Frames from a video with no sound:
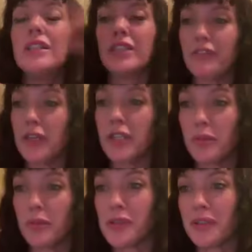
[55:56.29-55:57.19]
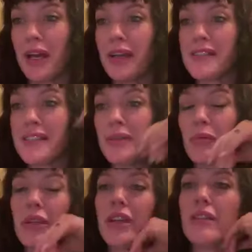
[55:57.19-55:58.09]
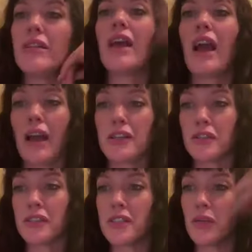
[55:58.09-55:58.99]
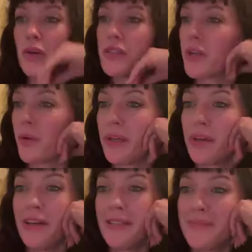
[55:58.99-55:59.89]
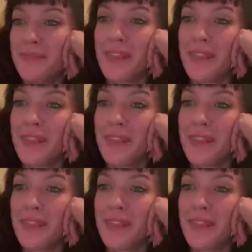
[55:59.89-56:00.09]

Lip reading: the variables are less and we can actually see what's going on.